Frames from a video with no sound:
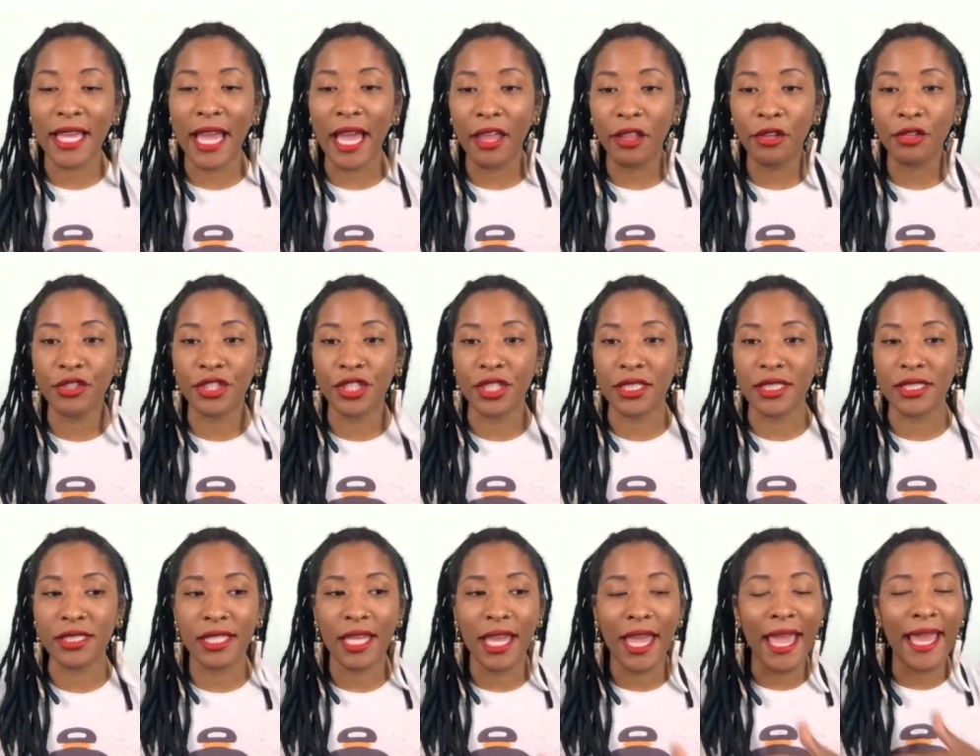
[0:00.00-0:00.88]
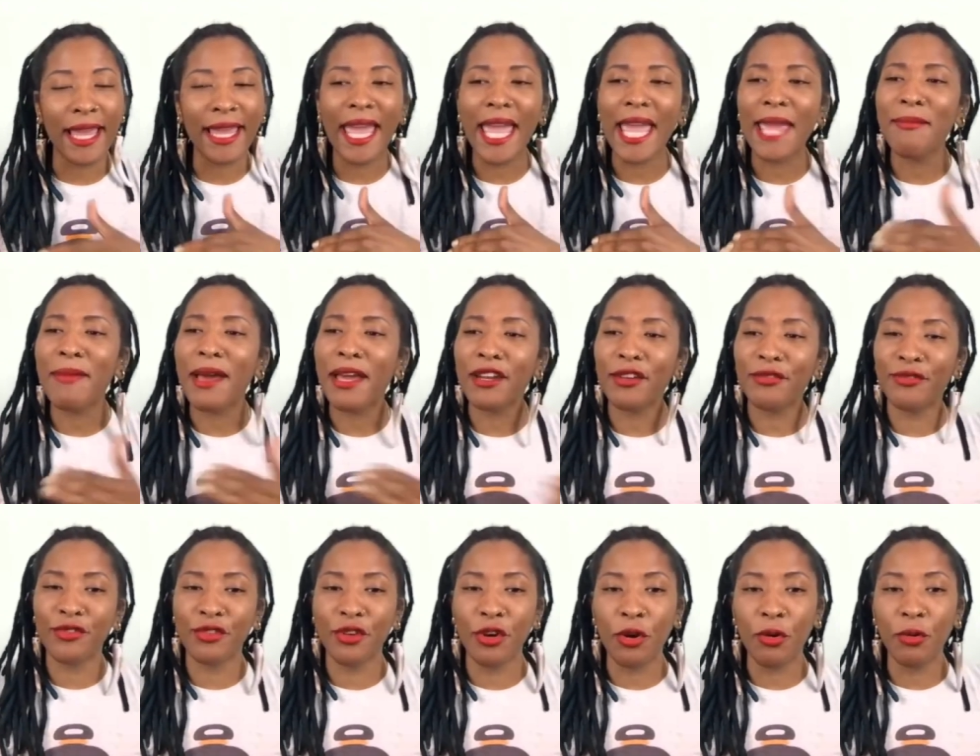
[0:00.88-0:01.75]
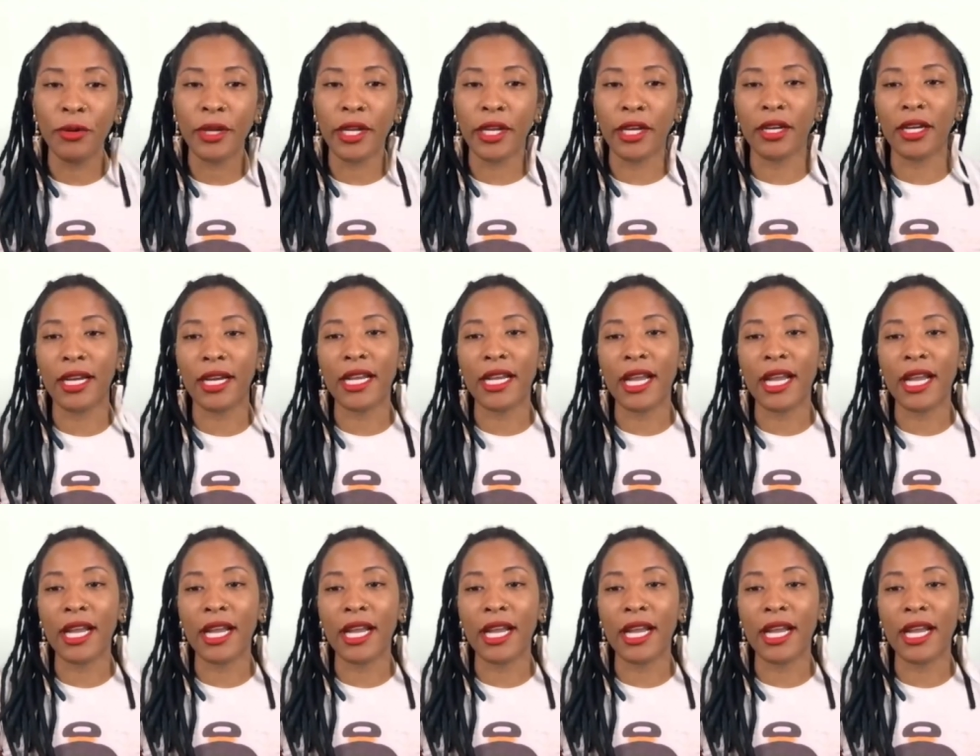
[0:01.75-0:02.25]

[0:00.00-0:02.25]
allergies, came out of nowhere.